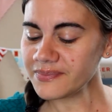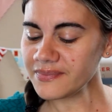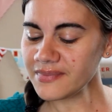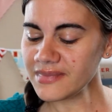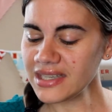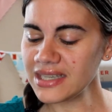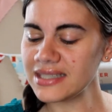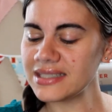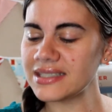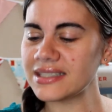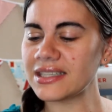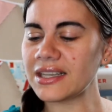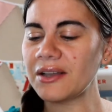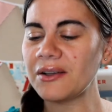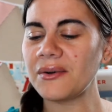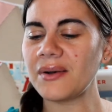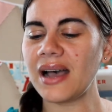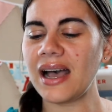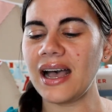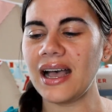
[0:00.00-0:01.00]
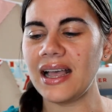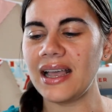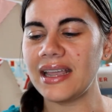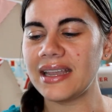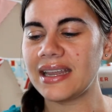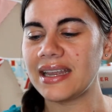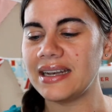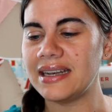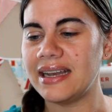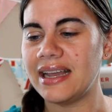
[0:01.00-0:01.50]
So I
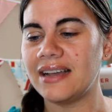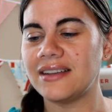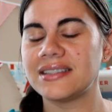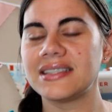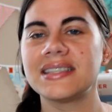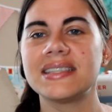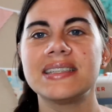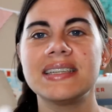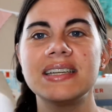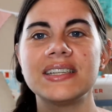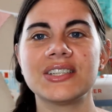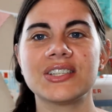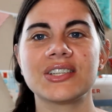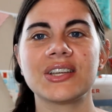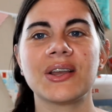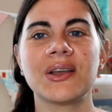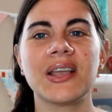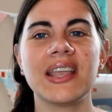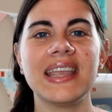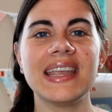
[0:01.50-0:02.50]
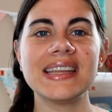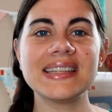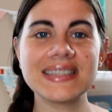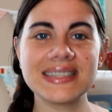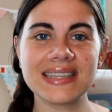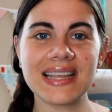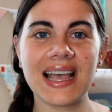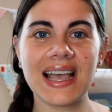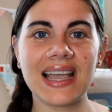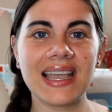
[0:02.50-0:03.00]
can now stitch
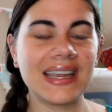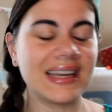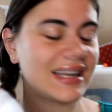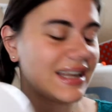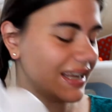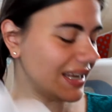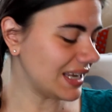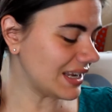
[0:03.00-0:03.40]
inside,